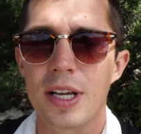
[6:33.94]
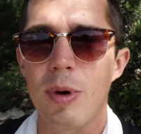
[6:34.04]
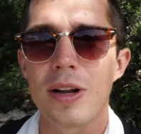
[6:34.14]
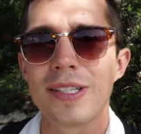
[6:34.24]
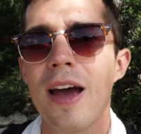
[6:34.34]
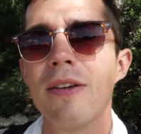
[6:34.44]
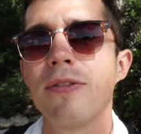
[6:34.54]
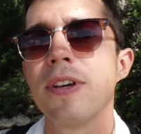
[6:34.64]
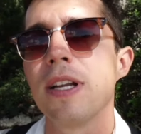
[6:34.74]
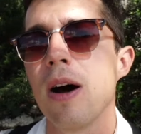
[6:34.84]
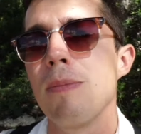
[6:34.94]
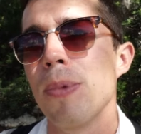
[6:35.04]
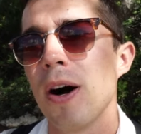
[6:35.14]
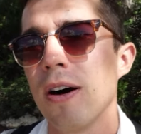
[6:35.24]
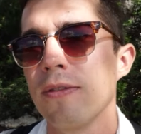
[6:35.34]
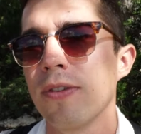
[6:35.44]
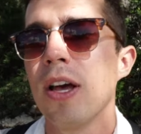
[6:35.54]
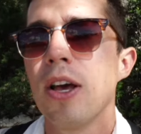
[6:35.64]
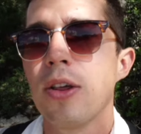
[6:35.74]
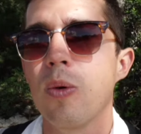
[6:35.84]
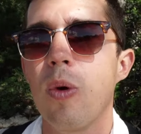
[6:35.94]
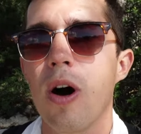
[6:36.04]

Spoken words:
sitting about 10 feet above the